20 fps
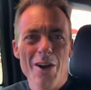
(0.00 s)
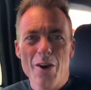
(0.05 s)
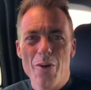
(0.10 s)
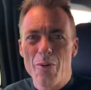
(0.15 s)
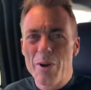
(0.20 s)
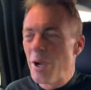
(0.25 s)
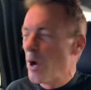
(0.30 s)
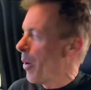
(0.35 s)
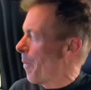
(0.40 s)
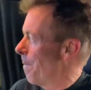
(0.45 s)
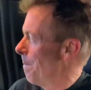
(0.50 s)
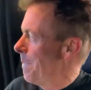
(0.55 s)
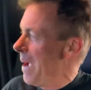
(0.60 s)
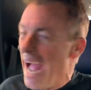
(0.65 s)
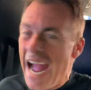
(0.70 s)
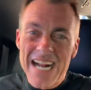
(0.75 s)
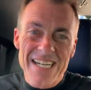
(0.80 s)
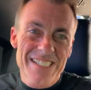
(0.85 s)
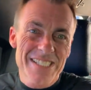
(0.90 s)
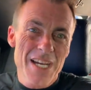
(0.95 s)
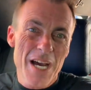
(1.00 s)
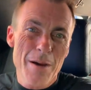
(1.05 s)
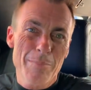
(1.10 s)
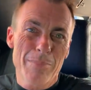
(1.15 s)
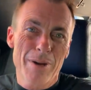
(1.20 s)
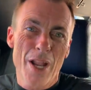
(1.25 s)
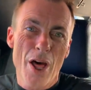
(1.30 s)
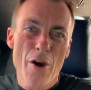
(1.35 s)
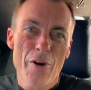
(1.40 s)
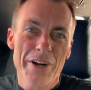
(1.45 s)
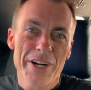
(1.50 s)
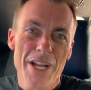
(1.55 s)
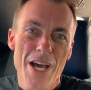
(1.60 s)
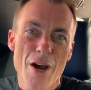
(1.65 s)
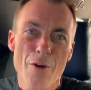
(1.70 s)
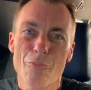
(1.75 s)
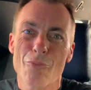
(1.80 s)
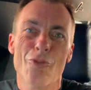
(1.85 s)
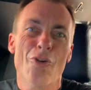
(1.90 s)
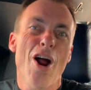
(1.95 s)
We are packed up, loaded
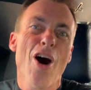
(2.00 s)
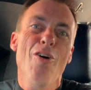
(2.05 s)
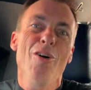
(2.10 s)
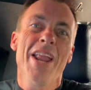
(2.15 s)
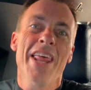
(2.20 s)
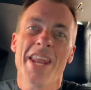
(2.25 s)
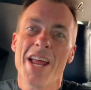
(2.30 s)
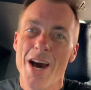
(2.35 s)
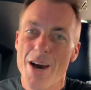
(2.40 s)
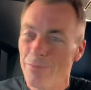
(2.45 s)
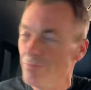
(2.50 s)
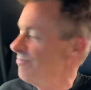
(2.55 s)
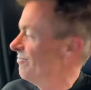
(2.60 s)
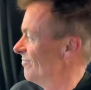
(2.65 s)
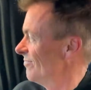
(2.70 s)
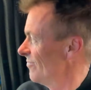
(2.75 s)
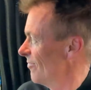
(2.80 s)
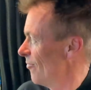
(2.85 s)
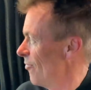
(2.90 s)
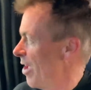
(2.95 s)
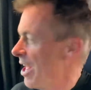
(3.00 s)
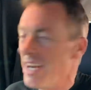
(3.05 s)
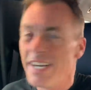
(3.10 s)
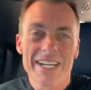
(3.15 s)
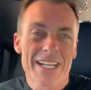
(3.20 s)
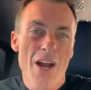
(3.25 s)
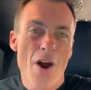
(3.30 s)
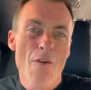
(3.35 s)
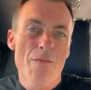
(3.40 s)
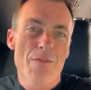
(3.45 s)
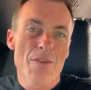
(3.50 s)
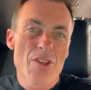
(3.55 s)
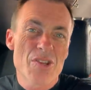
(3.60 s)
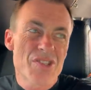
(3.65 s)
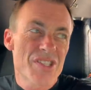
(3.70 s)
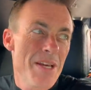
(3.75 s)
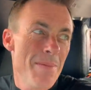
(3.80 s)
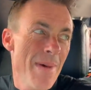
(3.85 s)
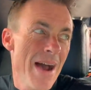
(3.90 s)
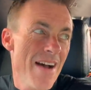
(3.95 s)
up, rolling up, ready to go for the
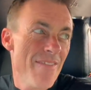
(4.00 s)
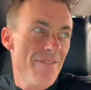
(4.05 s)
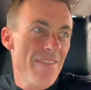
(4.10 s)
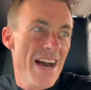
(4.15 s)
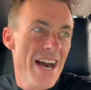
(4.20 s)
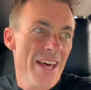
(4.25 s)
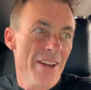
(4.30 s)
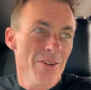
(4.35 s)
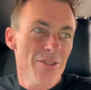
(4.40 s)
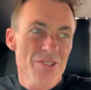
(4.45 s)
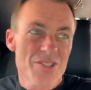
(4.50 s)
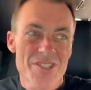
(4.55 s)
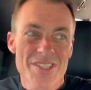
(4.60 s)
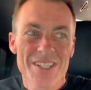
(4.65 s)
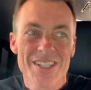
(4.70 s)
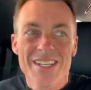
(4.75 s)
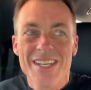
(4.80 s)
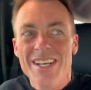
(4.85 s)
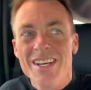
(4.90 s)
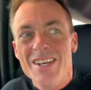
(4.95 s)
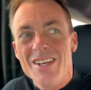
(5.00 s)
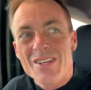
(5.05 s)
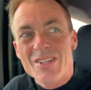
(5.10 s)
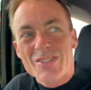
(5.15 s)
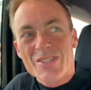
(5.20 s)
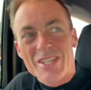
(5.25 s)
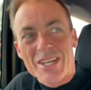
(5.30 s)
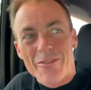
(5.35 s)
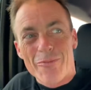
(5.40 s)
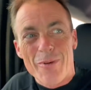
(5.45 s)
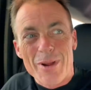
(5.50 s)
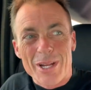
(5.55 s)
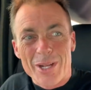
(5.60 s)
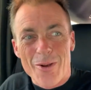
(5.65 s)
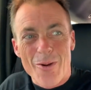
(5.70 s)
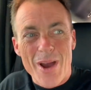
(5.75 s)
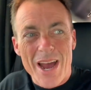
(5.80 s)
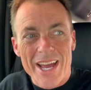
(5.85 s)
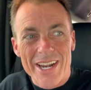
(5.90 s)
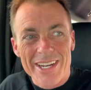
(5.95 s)
semifinals. See if we can
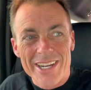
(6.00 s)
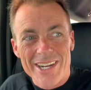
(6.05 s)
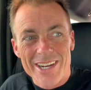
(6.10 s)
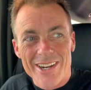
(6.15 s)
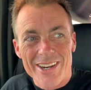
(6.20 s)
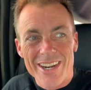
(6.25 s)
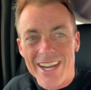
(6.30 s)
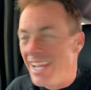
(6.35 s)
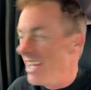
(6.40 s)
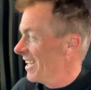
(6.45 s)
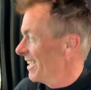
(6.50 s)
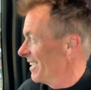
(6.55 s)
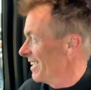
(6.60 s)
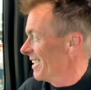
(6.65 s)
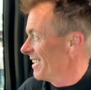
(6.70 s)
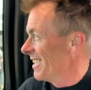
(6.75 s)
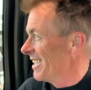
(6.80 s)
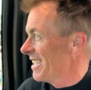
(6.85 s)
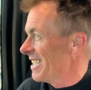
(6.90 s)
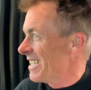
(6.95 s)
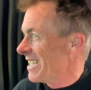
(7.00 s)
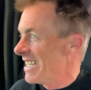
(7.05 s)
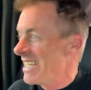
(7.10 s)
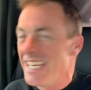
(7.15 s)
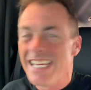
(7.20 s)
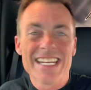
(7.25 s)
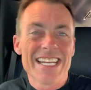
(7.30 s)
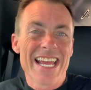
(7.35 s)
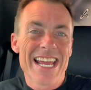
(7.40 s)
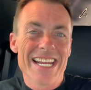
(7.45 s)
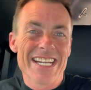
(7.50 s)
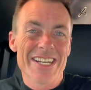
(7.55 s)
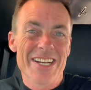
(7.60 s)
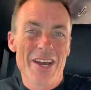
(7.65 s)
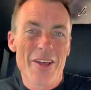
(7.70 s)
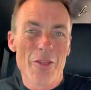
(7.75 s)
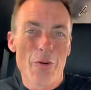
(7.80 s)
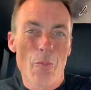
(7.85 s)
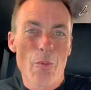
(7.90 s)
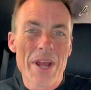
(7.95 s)
go out here and get
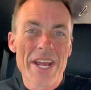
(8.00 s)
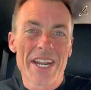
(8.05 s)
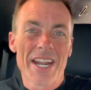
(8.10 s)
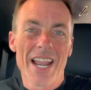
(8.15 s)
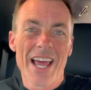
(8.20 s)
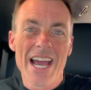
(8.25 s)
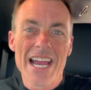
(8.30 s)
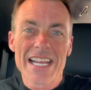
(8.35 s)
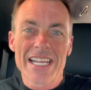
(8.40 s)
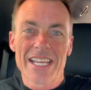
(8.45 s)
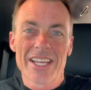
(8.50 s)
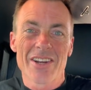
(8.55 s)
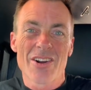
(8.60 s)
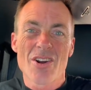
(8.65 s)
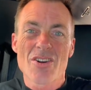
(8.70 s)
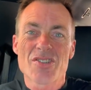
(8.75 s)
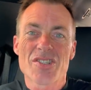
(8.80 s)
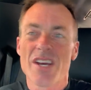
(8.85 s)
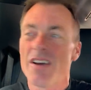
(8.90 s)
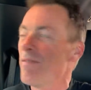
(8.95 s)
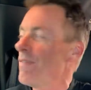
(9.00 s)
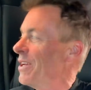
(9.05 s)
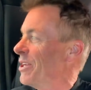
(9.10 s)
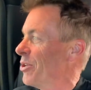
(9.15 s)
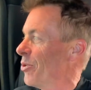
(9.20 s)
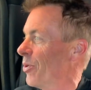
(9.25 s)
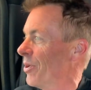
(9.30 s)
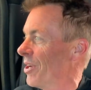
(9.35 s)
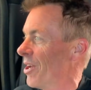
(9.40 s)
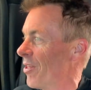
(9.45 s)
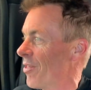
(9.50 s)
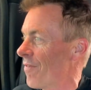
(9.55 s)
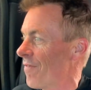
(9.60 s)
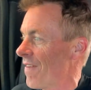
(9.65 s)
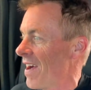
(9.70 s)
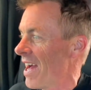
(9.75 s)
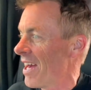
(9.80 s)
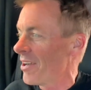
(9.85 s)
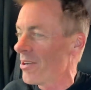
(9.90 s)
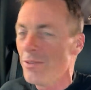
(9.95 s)
another wind light, get ourselves into another
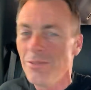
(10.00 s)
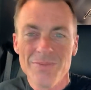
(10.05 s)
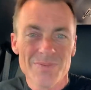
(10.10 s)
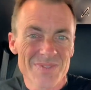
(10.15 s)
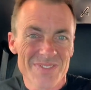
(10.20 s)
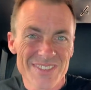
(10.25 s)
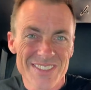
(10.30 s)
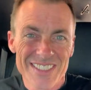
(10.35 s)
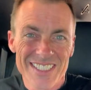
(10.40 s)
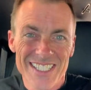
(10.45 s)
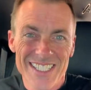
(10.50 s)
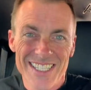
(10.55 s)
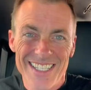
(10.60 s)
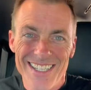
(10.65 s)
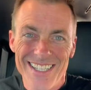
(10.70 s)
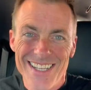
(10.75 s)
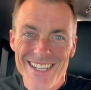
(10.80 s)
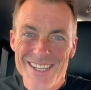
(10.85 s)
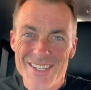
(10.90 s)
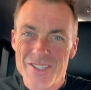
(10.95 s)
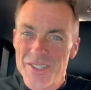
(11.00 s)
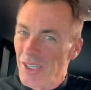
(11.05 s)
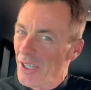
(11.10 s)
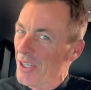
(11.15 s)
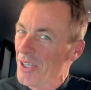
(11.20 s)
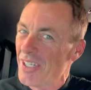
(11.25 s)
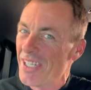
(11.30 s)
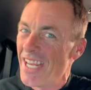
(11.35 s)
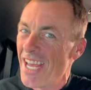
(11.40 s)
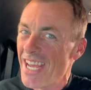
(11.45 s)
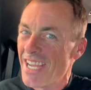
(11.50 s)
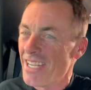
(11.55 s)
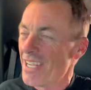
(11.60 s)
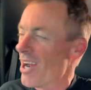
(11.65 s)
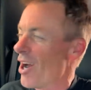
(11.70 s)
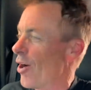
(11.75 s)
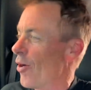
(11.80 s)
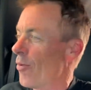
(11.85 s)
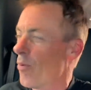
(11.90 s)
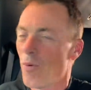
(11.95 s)
final. It's a good day,
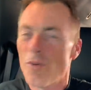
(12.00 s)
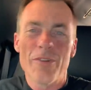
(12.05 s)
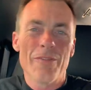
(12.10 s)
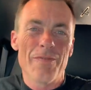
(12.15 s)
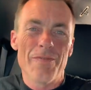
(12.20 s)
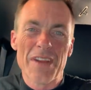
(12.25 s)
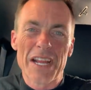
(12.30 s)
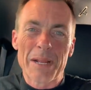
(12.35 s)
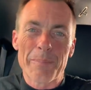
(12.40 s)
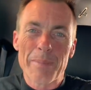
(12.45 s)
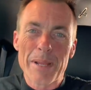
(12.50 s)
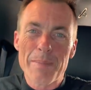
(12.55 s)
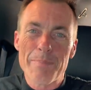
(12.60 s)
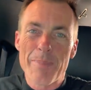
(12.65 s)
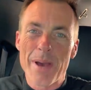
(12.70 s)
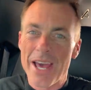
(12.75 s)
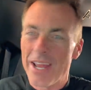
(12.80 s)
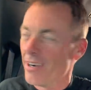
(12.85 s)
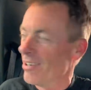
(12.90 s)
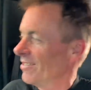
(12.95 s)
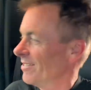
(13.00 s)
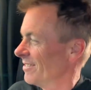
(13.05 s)
y'all. Think can be better.